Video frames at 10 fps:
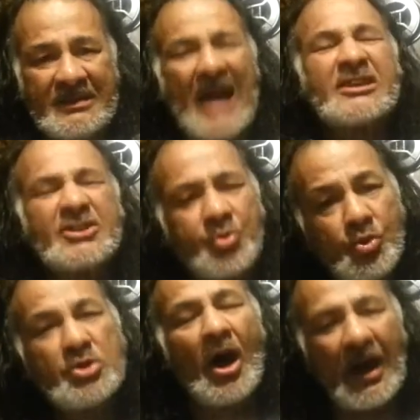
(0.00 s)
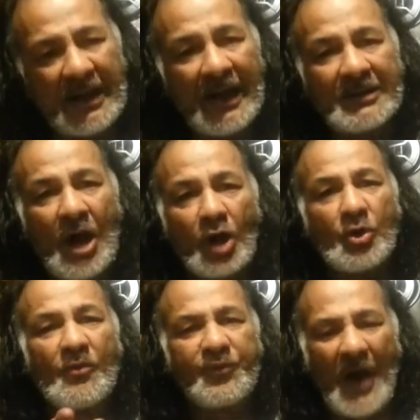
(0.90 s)
That is who y'all are. Y'all
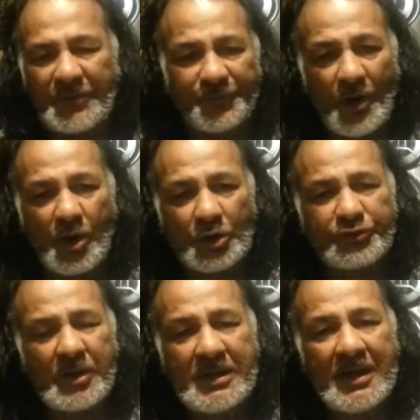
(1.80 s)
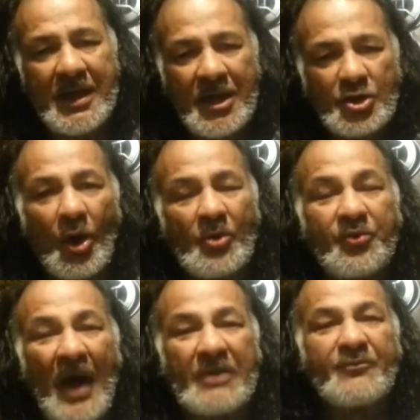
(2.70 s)
don't fight for country. Y'all
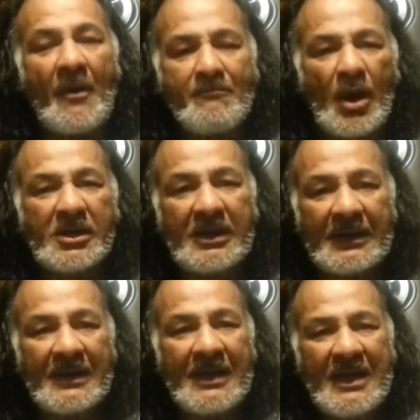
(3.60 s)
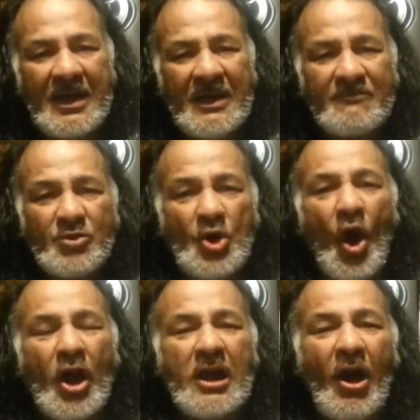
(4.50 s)
fight for money.
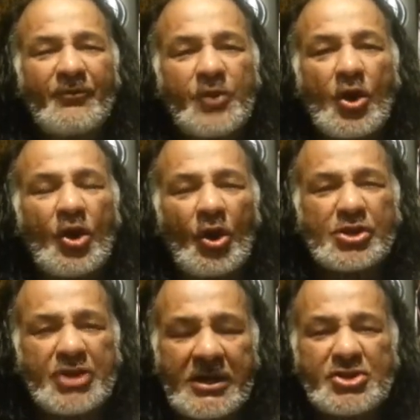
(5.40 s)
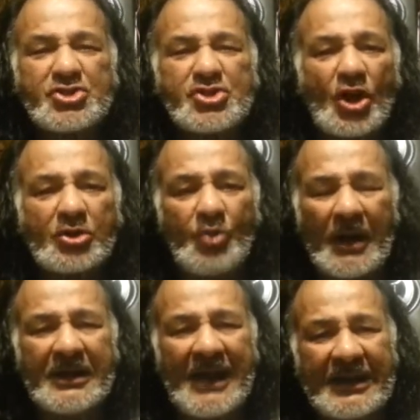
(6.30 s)
Y'all love to curse and insult
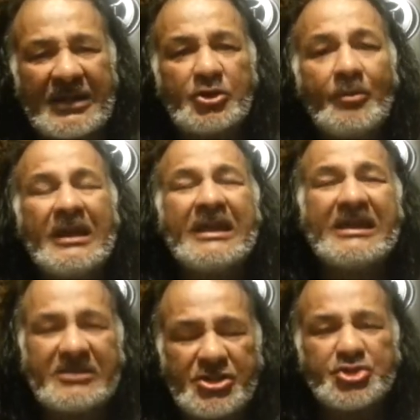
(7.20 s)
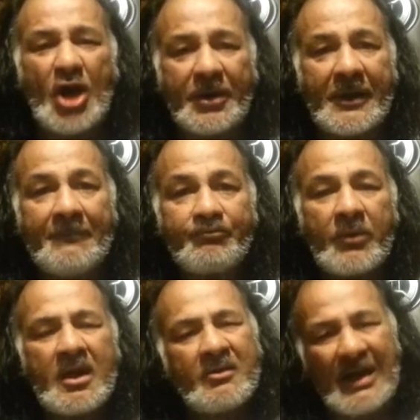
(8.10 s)
one another and humiliate each other.
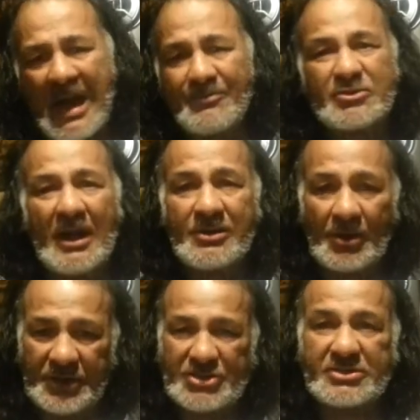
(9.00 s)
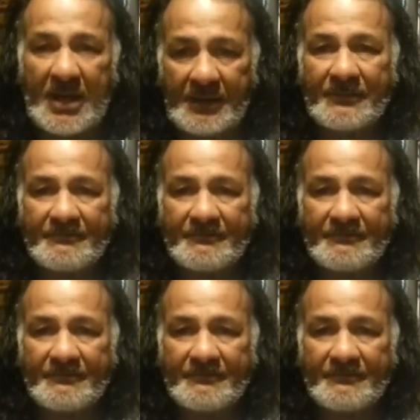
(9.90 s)
And I'm telling you on this day,